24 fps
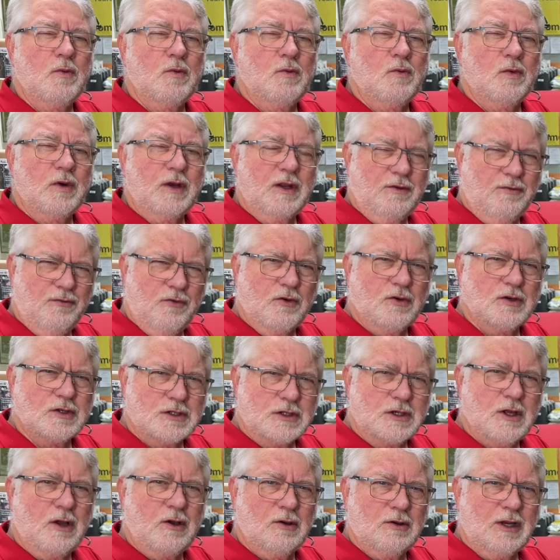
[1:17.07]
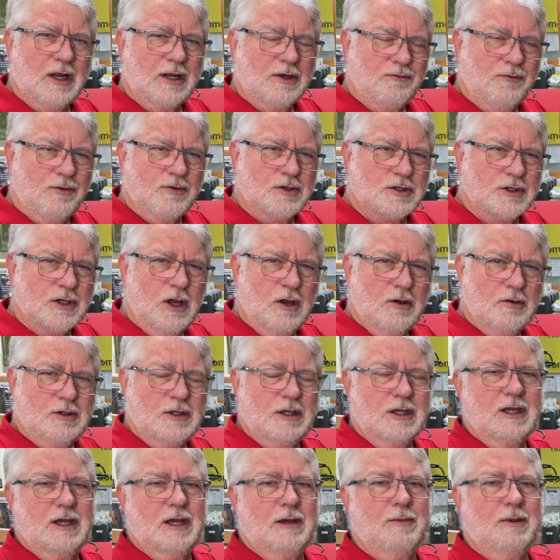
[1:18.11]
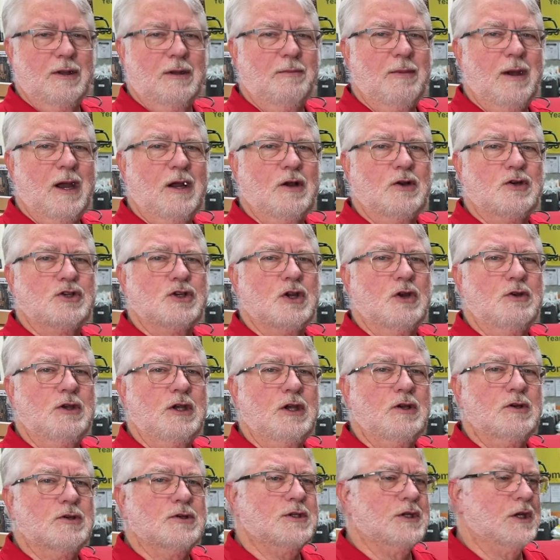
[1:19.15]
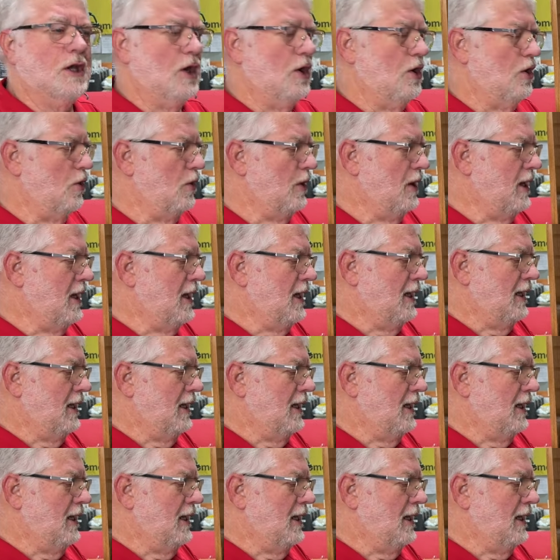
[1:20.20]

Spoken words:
when he first talked, I first talked to him at a buyer show years ago,